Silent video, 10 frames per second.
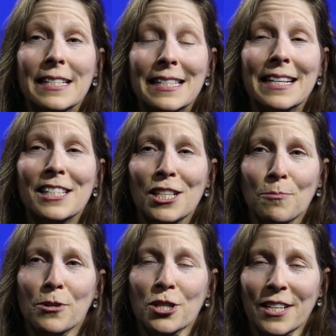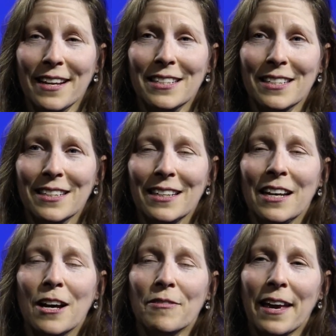to 60%
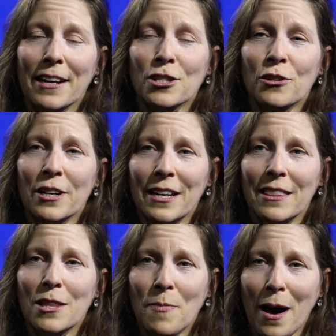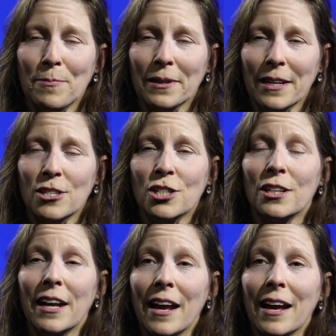of cancer in the
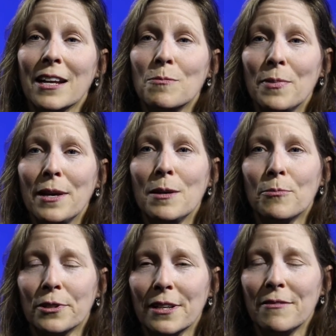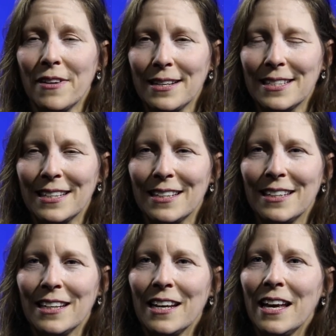population can be
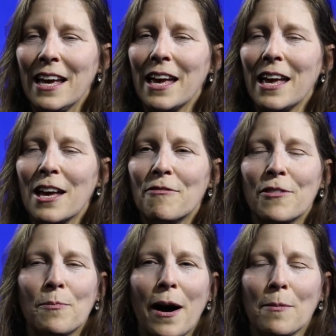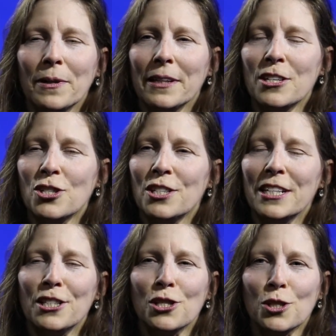prevented if the population
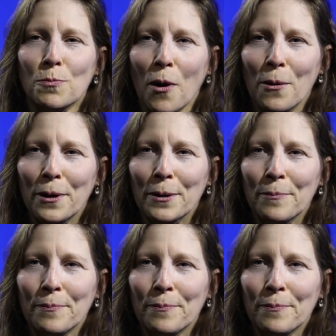didn't smoke,